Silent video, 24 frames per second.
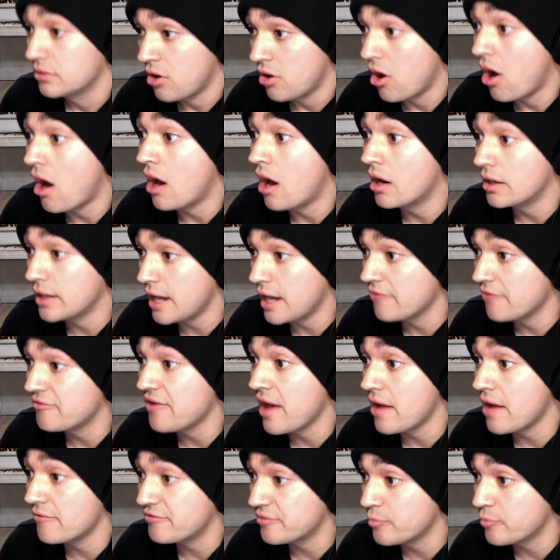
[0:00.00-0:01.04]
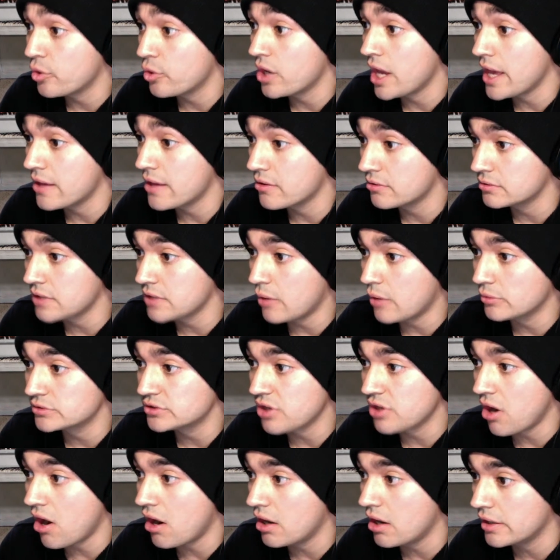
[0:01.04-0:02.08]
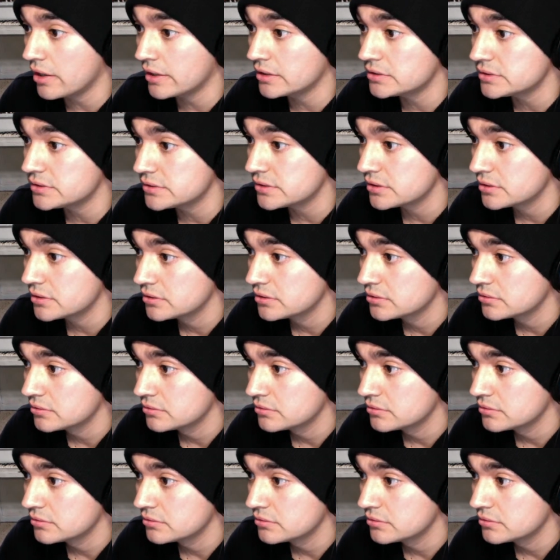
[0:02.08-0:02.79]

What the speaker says: Hard left hand from Moreno. That was the hardest.